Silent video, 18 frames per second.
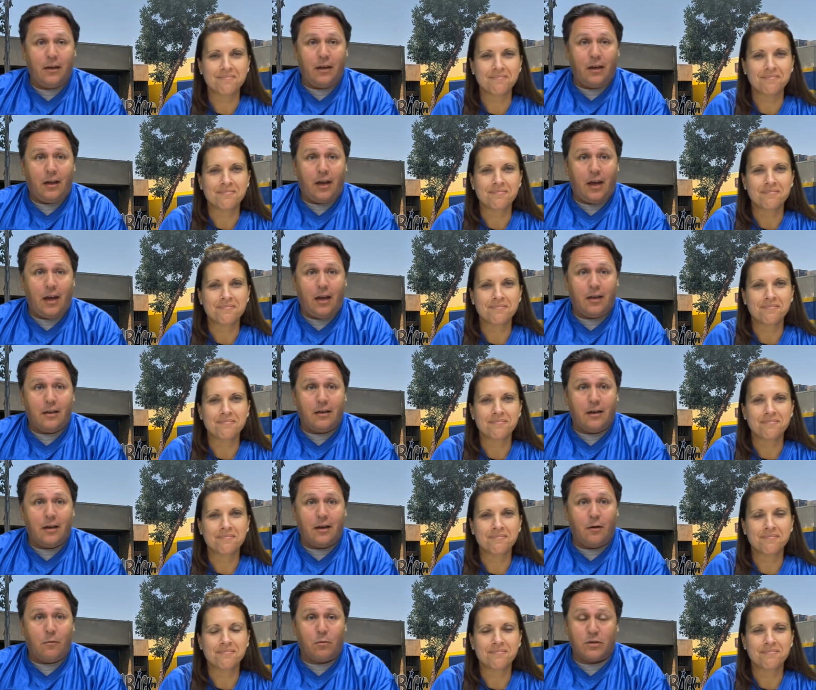Speaker 1: and
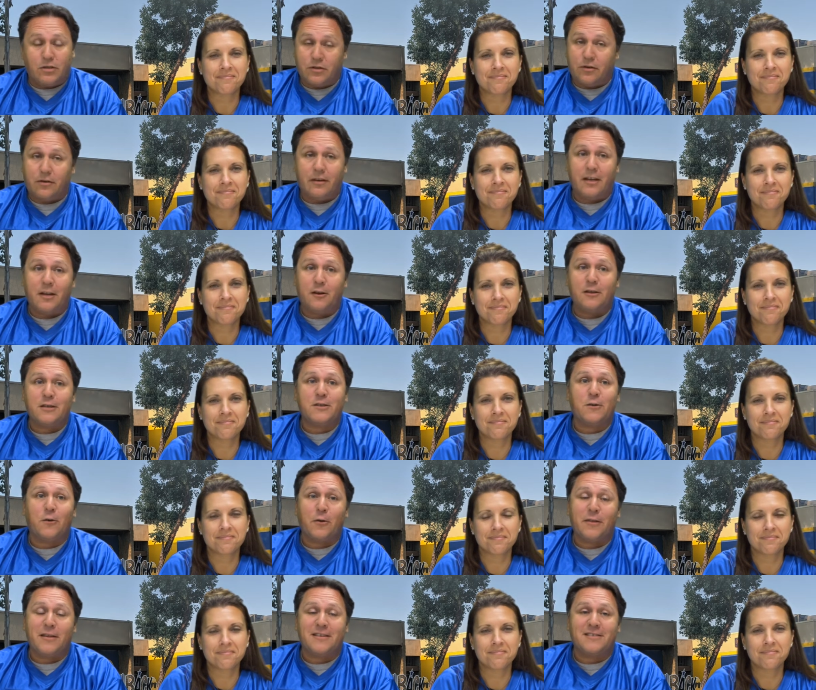uh, we're certainly going to
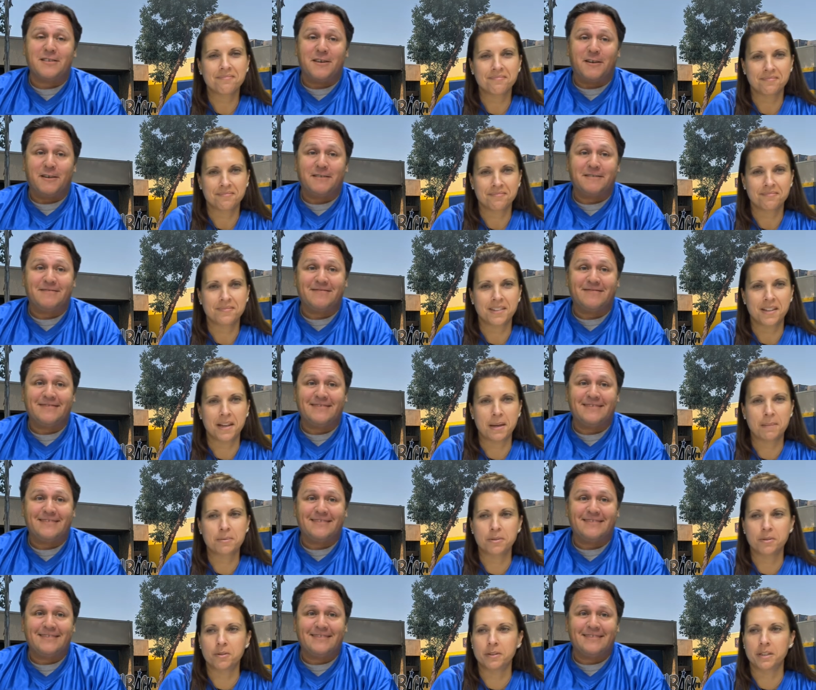soar this year.
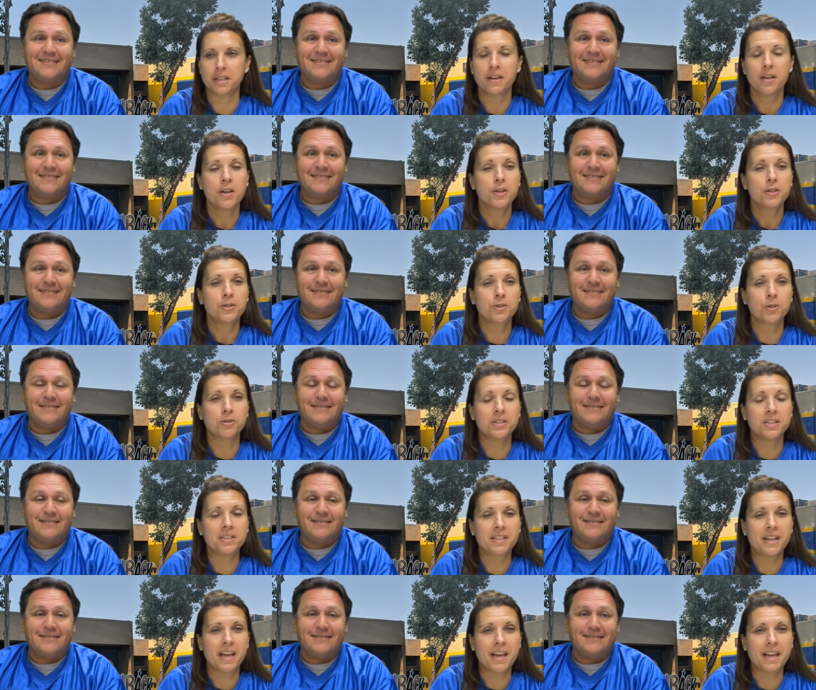
Speaker 2: Absolutely. So
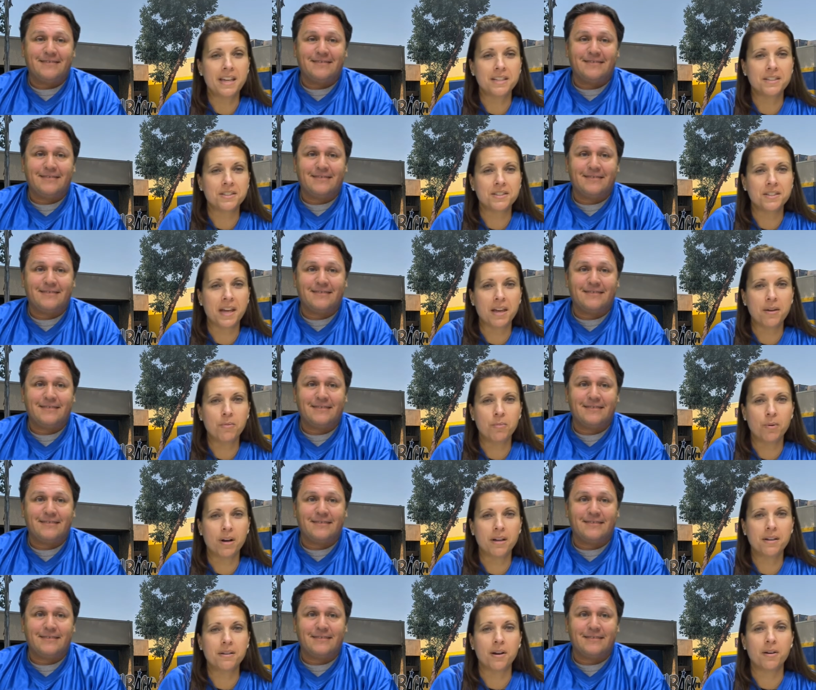today is day
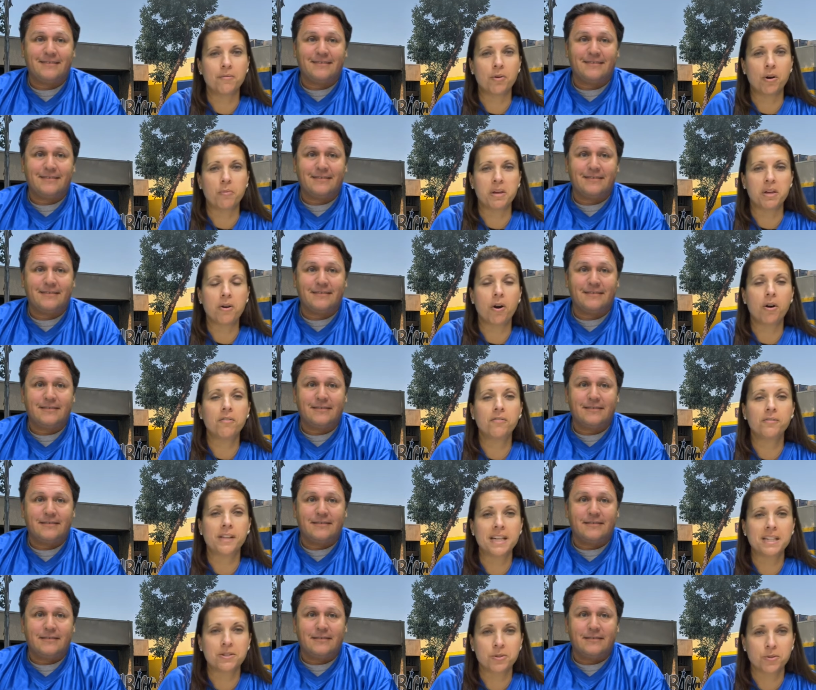one of what we call
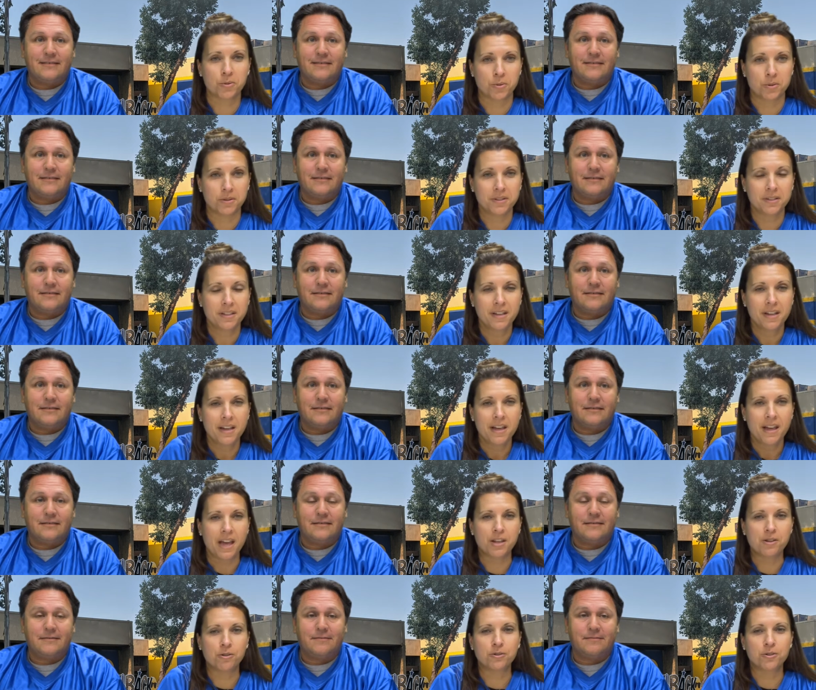flight school.
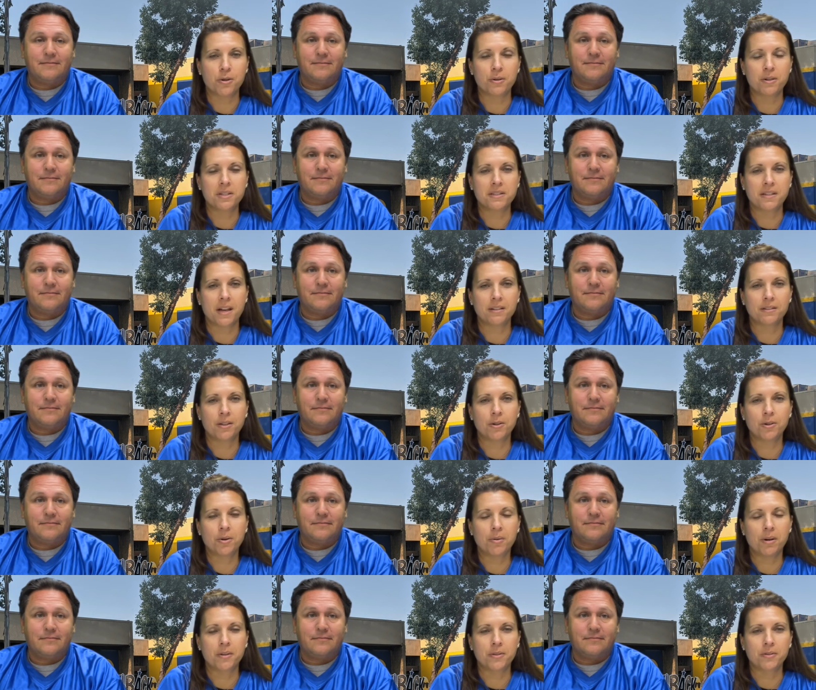And you'll notice that
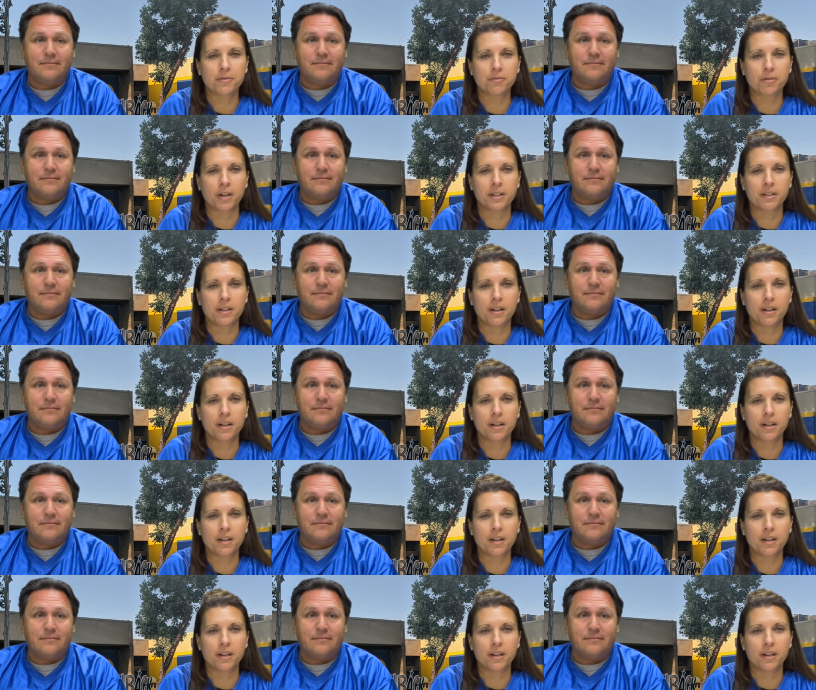logo on the front